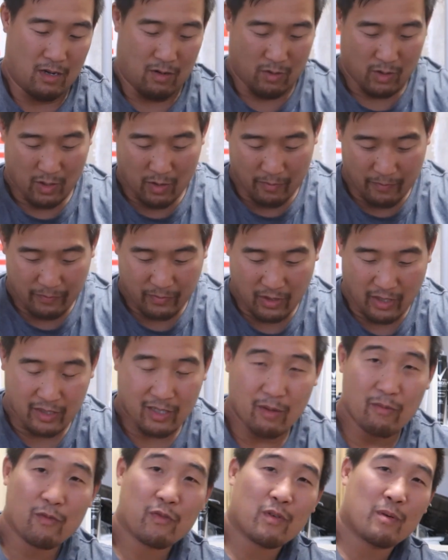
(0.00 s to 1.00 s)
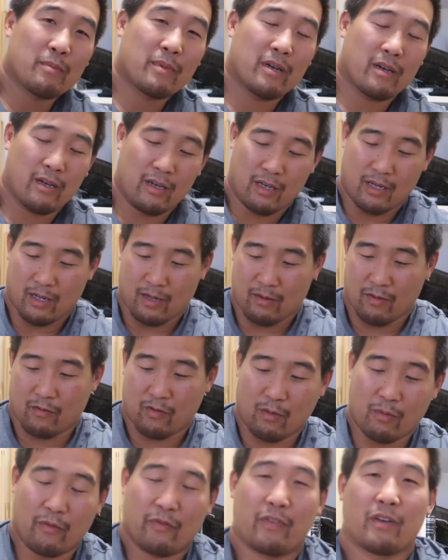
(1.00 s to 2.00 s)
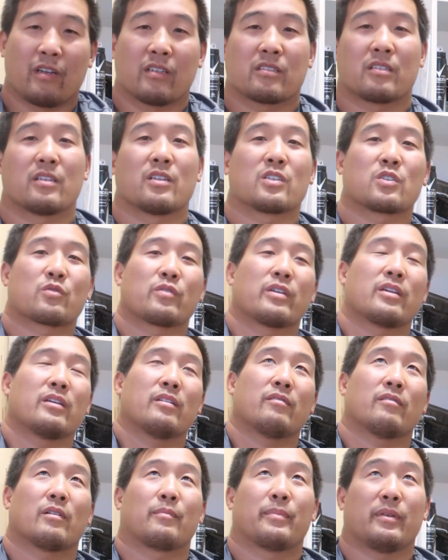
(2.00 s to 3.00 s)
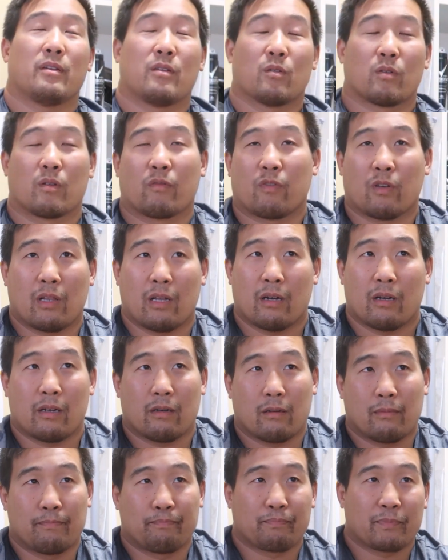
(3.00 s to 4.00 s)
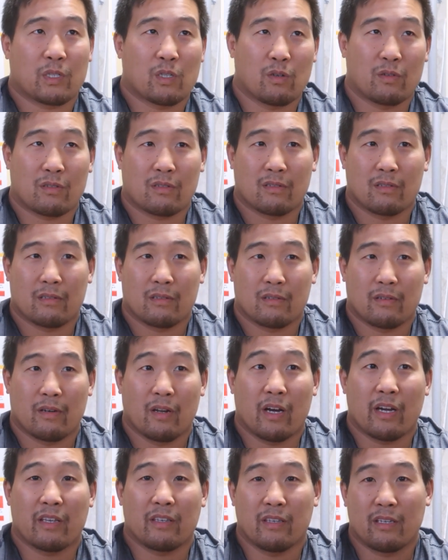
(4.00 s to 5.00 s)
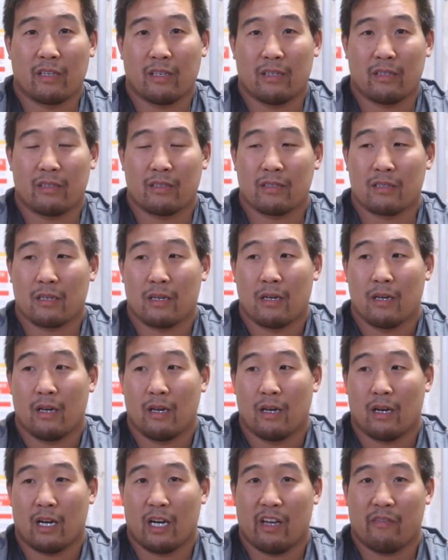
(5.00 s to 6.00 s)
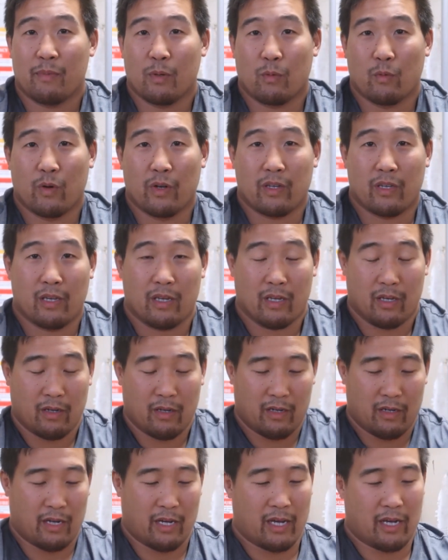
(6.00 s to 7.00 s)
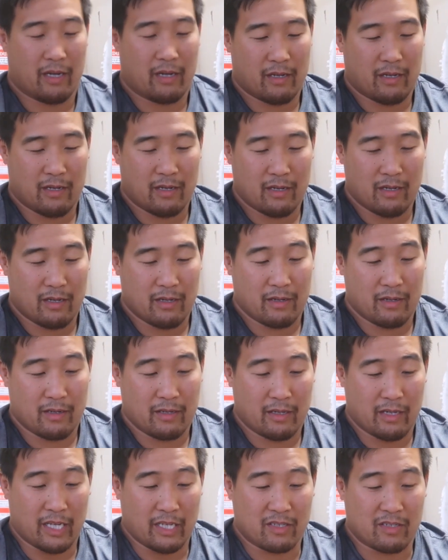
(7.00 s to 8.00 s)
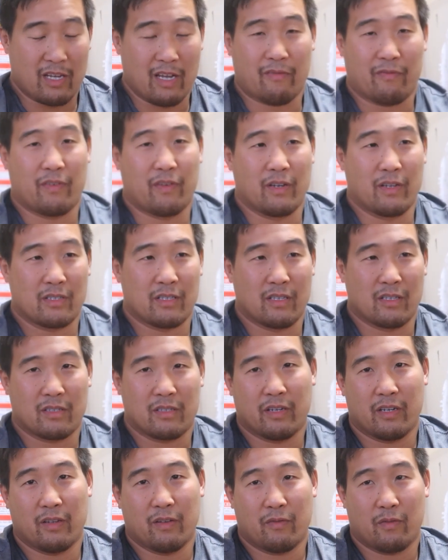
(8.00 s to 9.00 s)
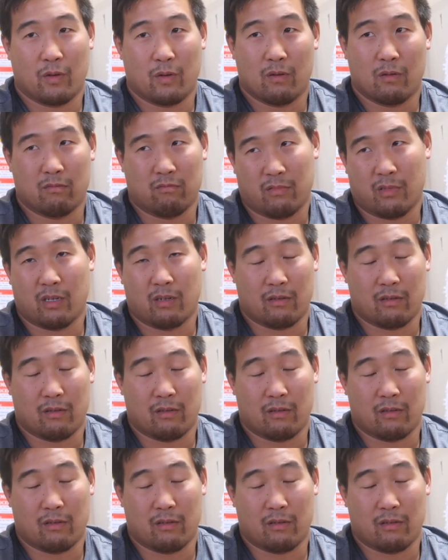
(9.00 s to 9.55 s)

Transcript: Well, I come from a fitness industry. I've been doing it for like close to 9 years. I had been working at Snap Fitness in the city for